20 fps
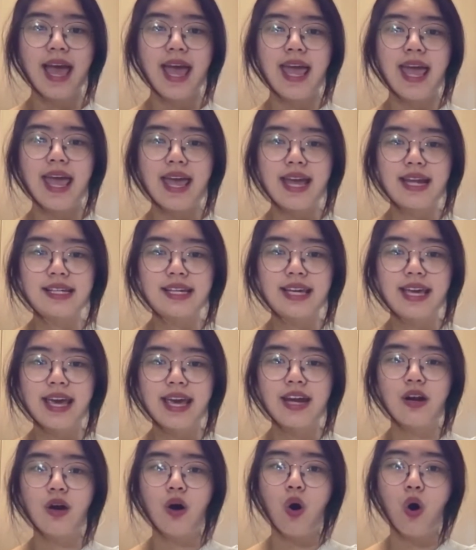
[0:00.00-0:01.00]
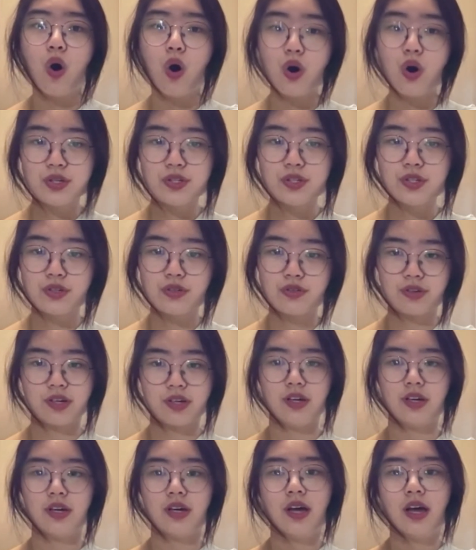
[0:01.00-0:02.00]
and can also
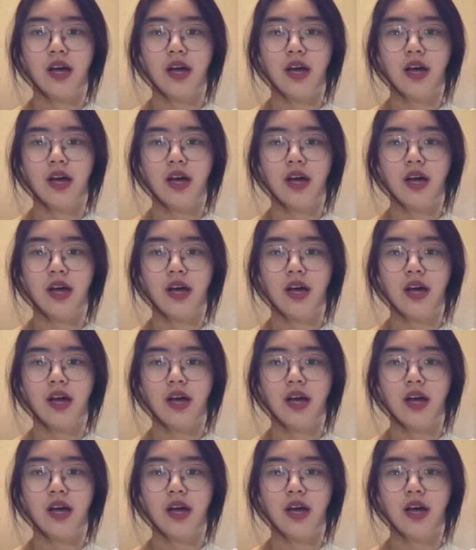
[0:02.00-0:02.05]
trigger